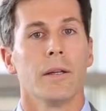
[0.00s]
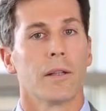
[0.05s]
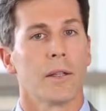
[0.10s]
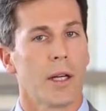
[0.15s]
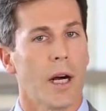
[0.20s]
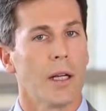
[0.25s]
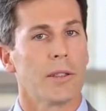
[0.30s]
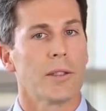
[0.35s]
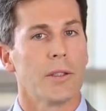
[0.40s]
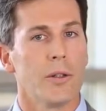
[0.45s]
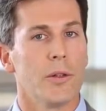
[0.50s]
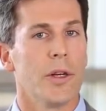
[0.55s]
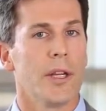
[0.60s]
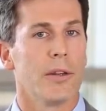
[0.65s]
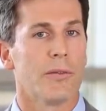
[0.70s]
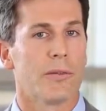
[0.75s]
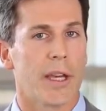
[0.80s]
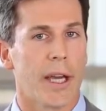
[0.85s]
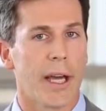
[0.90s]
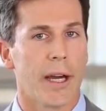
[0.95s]

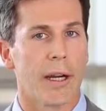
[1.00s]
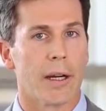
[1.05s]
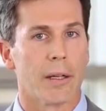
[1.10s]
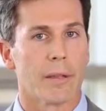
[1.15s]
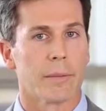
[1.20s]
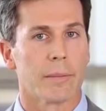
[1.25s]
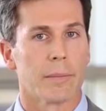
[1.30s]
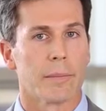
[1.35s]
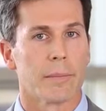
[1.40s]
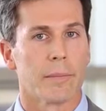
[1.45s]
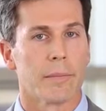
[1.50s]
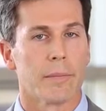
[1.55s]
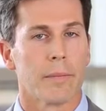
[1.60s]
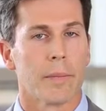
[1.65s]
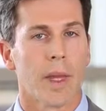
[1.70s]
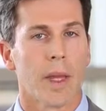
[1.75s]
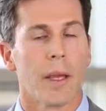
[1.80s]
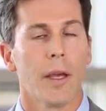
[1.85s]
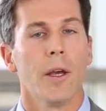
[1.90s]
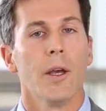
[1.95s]
Continuity of care.
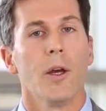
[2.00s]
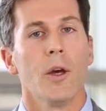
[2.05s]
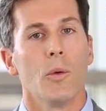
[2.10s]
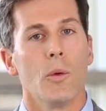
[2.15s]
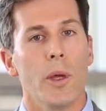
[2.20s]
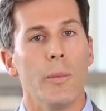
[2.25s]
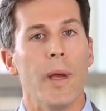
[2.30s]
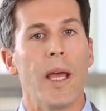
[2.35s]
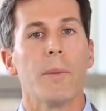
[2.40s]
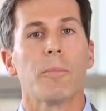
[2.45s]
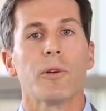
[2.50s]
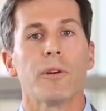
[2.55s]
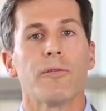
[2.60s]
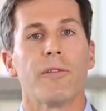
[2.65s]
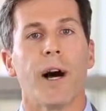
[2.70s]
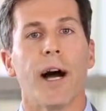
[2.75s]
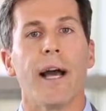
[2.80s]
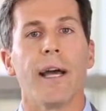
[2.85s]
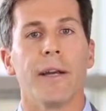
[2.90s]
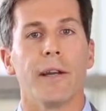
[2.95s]
We may
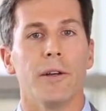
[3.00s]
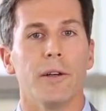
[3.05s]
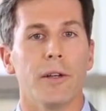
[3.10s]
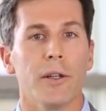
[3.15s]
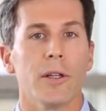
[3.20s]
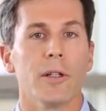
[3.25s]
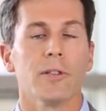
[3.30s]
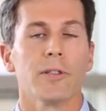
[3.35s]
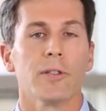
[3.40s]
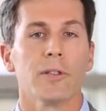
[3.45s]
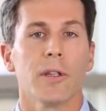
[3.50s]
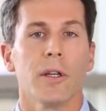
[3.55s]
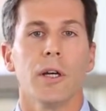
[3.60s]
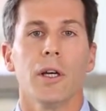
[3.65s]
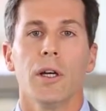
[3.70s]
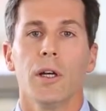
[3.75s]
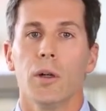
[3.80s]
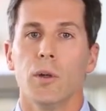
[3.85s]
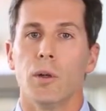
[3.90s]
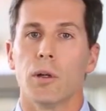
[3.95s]
provide a nurse
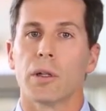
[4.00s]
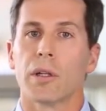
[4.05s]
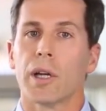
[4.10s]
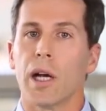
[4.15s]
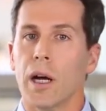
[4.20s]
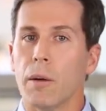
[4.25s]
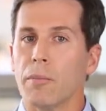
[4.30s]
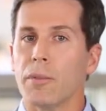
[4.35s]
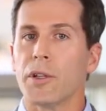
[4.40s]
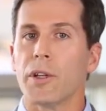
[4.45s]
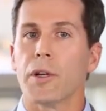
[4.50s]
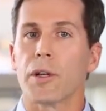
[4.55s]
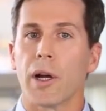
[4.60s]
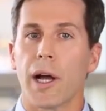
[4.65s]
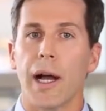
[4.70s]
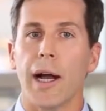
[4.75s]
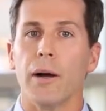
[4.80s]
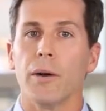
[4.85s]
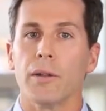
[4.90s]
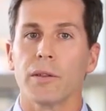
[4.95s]
who will come to your
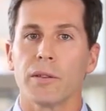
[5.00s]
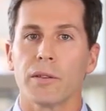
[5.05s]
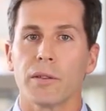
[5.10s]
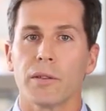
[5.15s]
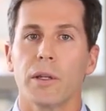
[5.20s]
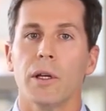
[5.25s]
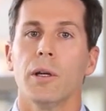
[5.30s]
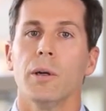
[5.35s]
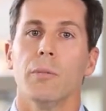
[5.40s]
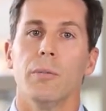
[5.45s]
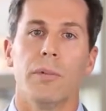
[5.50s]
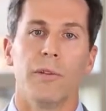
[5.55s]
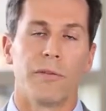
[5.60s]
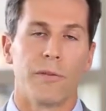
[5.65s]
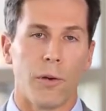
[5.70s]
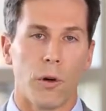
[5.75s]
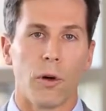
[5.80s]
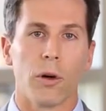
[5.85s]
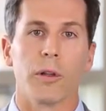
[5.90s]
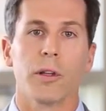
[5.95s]
house
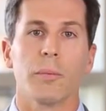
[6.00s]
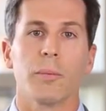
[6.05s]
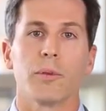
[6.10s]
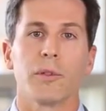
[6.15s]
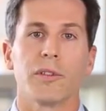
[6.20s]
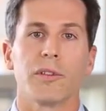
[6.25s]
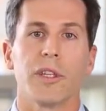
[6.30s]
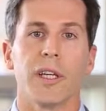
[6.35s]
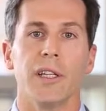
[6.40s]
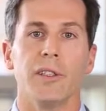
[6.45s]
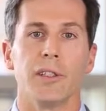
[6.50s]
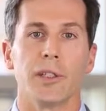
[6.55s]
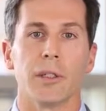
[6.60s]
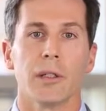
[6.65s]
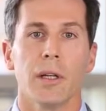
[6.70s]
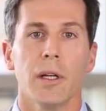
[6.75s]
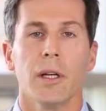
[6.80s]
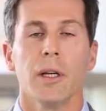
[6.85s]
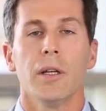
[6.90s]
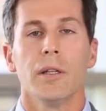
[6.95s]
before the procedure
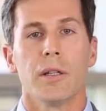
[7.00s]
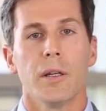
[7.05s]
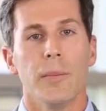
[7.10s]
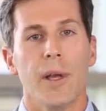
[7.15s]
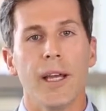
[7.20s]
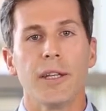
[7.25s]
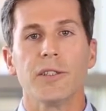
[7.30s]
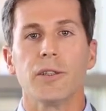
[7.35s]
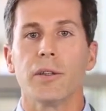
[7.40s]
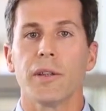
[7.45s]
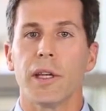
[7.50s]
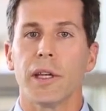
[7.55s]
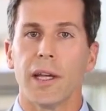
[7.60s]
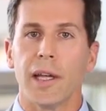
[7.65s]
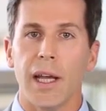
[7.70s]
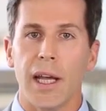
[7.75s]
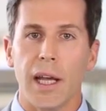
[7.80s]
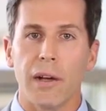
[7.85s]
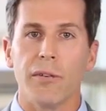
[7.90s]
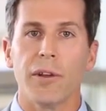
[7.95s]
to make sure
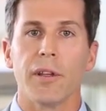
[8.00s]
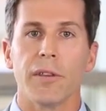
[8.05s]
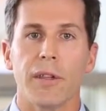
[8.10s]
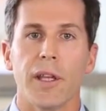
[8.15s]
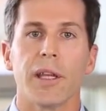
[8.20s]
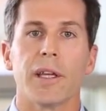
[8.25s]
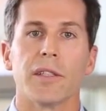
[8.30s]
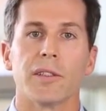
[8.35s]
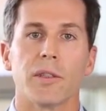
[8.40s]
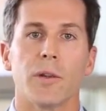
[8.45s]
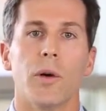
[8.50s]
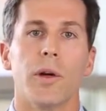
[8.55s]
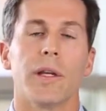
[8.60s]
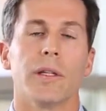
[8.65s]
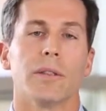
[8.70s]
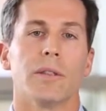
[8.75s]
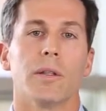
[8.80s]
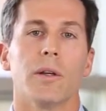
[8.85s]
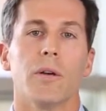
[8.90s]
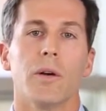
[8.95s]
that everything is
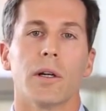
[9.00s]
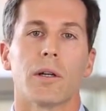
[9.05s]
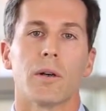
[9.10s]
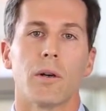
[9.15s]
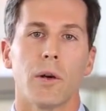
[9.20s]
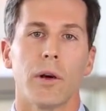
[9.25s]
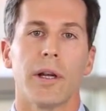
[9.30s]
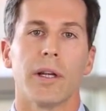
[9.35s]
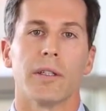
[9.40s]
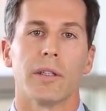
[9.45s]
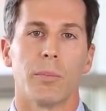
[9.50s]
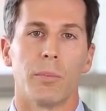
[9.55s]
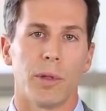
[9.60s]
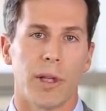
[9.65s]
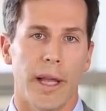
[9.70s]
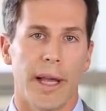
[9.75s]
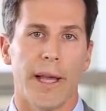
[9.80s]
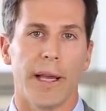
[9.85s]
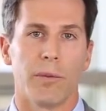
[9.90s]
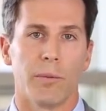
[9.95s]
going to go according to
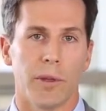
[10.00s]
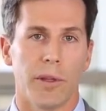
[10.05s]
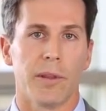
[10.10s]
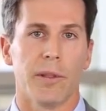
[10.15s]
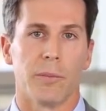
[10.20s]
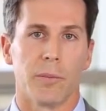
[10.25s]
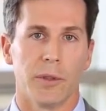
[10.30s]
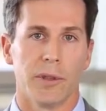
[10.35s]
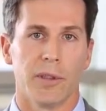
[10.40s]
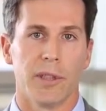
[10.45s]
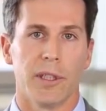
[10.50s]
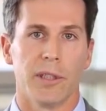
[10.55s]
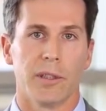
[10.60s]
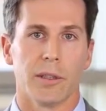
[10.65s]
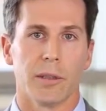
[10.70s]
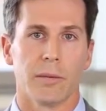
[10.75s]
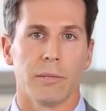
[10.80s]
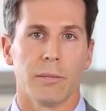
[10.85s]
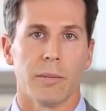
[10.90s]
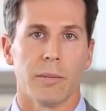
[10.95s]
plan with the procedure.